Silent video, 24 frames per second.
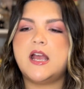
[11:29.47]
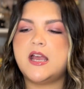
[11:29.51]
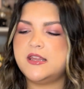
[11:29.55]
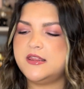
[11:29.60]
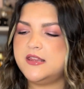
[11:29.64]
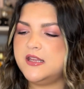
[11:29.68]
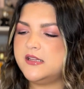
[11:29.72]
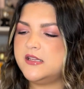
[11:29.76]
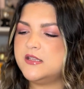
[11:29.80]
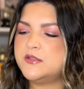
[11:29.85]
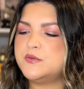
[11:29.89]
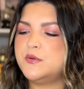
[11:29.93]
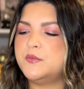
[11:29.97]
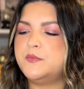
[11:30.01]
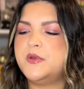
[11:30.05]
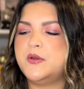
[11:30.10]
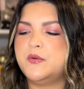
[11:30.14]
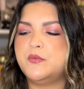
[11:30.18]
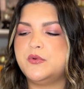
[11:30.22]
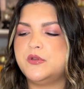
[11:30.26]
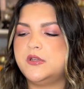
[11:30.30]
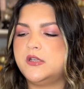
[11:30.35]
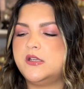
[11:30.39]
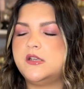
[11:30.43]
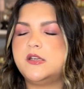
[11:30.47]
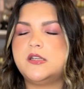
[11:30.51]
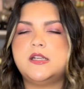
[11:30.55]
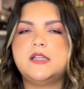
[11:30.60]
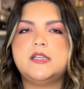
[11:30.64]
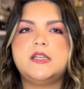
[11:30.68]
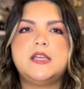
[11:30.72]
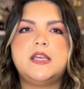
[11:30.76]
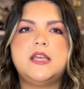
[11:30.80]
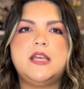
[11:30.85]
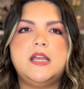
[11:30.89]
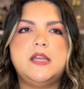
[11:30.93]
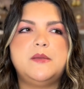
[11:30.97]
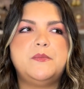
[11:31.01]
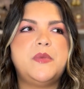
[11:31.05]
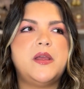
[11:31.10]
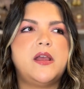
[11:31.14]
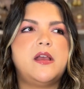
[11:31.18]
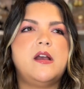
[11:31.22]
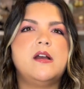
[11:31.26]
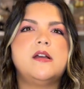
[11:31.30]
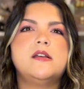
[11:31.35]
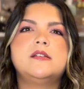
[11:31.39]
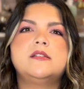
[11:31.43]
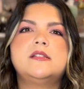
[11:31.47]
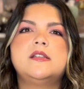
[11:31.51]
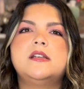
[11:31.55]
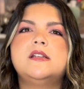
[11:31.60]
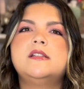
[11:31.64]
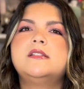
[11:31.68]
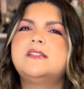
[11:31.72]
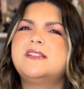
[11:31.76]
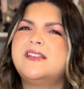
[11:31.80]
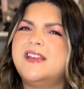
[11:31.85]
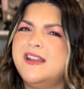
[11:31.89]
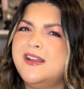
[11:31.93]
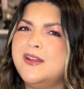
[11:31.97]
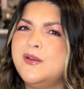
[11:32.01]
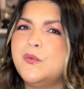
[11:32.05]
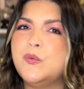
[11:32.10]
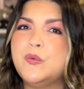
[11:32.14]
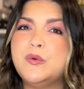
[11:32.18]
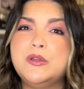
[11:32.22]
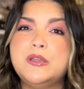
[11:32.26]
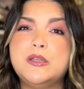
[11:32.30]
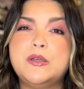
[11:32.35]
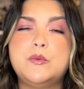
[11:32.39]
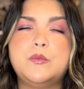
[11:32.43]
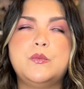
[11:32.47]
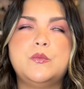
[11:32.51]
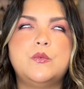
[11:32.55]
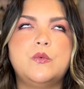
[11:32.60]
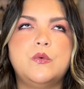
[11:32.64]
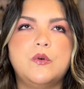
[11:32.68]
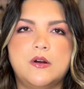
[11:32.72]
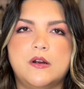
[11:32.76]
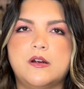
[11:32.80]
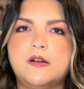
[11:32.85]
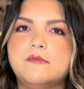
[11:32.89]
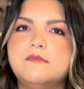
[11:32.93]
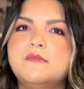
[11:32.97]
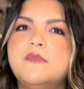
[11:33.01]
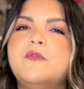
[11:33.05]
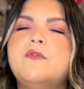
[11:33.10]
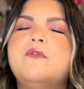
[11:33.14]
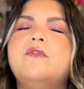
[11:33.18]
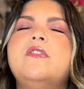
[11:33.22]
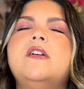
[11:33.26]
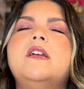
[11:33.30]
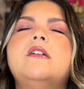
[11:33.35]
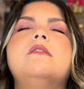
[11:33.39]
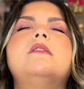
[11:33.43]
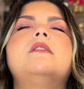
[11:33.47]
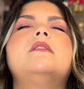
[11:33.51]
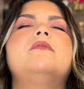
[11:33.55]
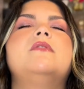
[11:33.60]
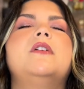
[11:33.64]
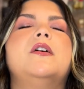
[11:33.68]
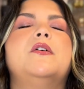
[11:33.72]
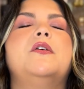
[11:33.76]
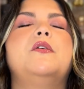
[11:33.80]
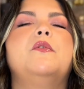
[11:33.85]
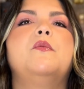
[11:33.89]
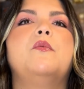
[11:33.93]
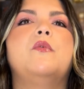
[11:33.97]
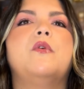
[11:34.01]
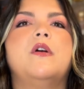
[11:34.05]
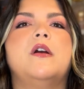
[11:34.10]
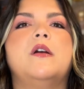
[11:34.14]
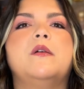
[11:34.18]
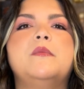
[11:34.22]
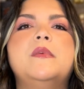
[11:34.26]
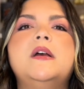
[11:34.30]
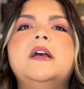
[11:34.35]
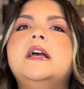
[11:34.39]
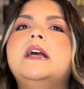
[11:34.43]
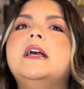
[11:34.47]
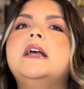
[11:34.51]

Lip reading: I think this will be really good in the heat because it's getting really warm, very, very warm,